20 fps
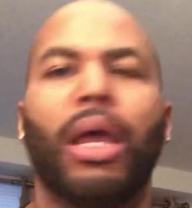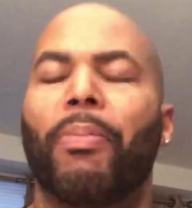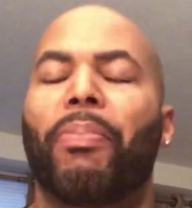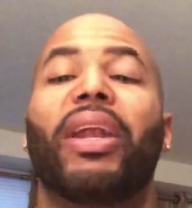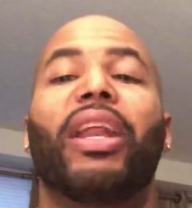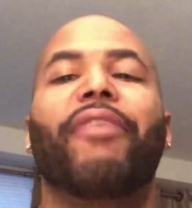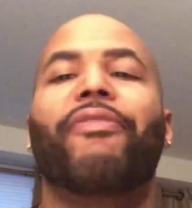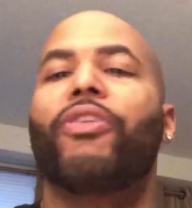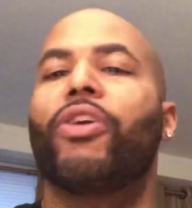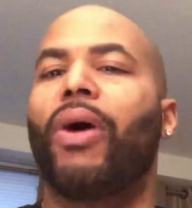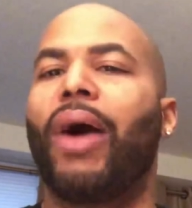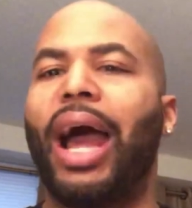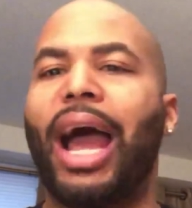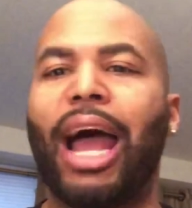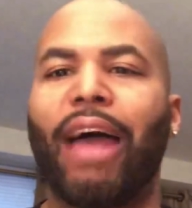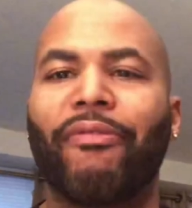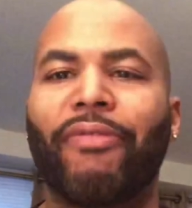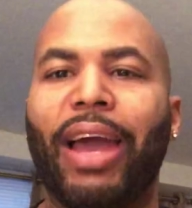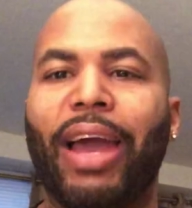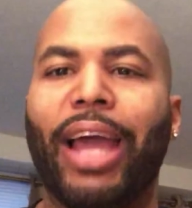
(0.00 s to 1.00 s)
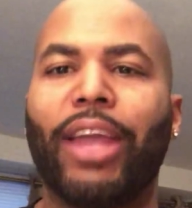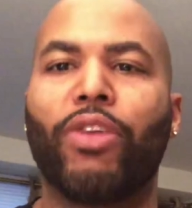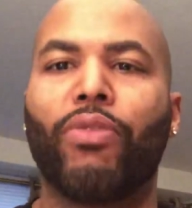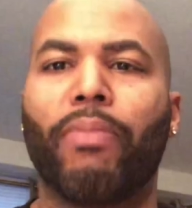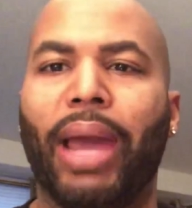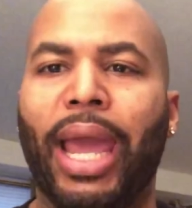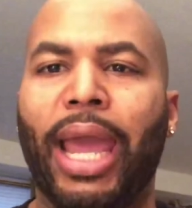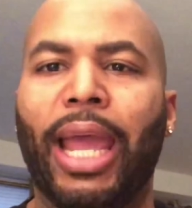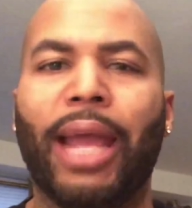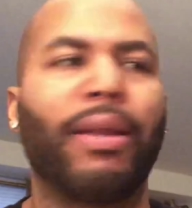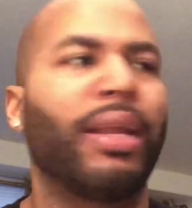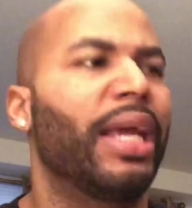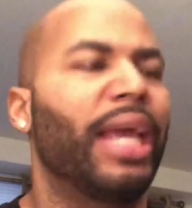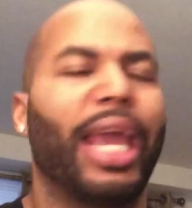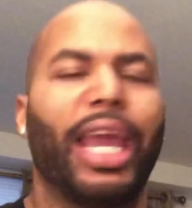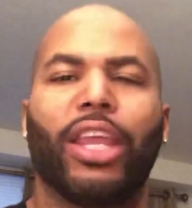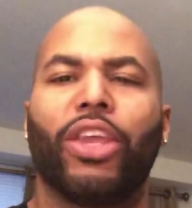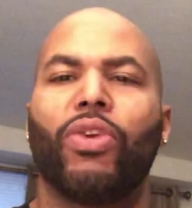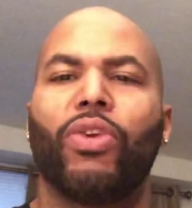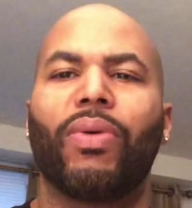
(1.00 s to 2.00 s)
but if you're a high value man
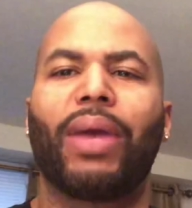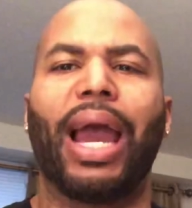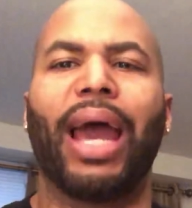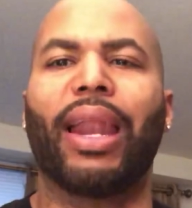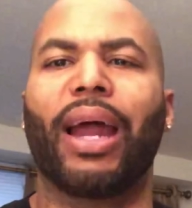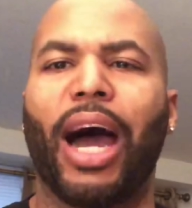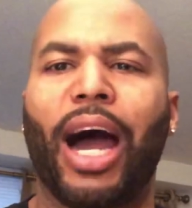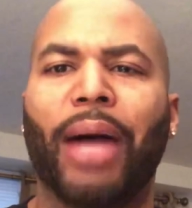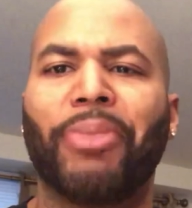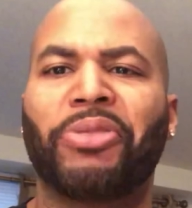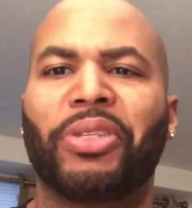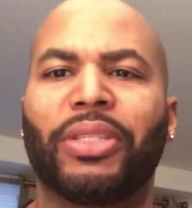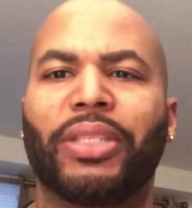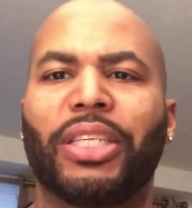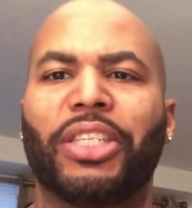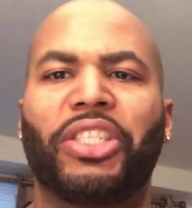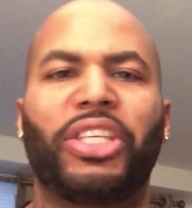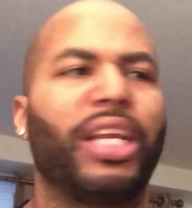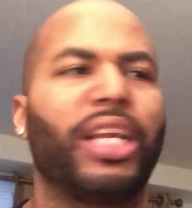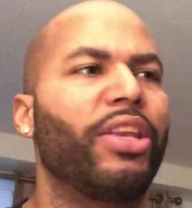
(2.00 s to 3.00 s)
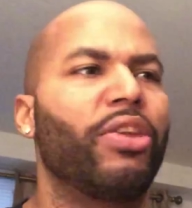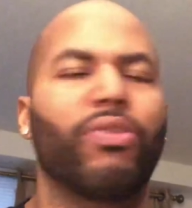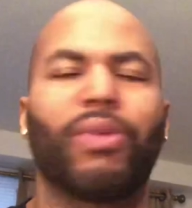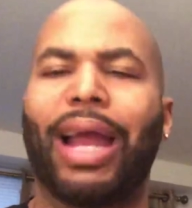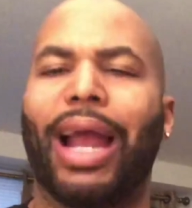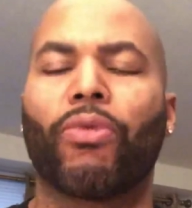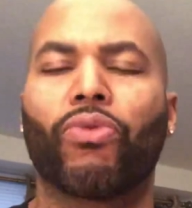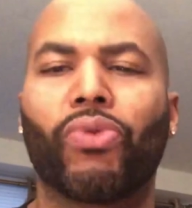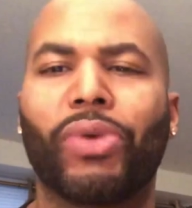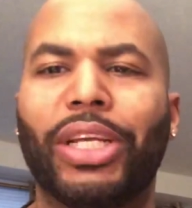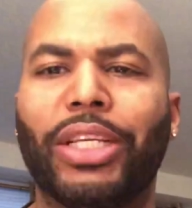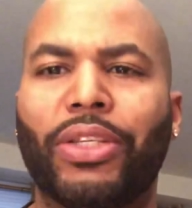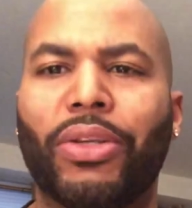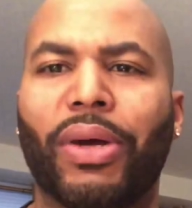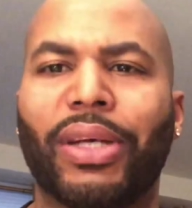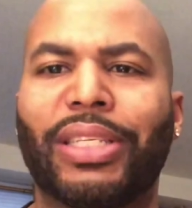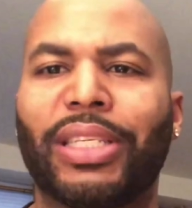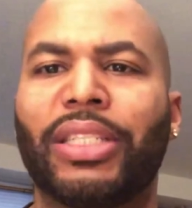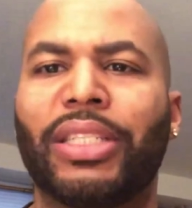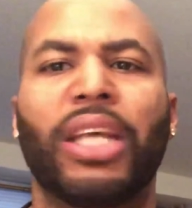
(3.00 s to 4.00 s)
and you got options and shit and you got
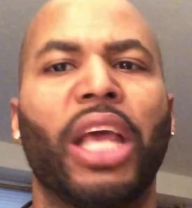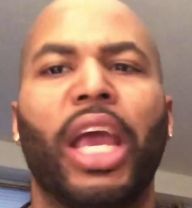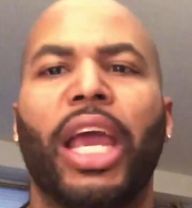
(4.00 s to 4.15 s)
resources,